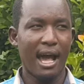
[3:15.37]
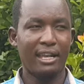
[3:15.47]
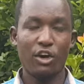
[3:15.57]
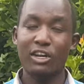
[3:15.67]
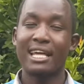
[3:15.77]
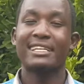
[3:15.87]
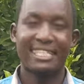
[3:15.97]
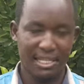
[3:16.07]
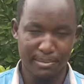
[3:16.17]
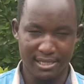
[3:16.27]
an online
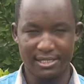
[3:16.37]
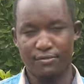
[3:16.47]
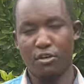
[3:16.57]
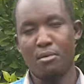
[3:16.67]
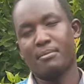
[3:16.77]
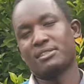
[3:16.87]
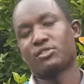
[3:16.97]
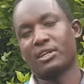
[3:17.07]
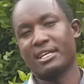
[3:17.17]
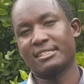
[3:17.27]
database for members
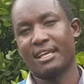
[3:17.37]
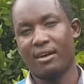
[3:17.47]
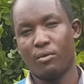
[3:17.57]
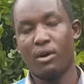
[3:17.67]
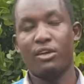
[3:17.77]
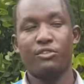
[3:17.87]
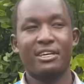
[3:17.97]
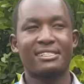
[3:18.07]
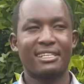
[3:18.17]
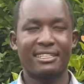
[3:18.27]
to register, where you
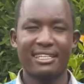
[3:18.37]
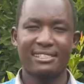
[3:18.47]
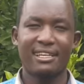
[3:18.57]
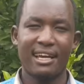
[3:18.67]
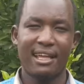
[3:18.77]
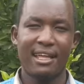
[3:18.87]
just register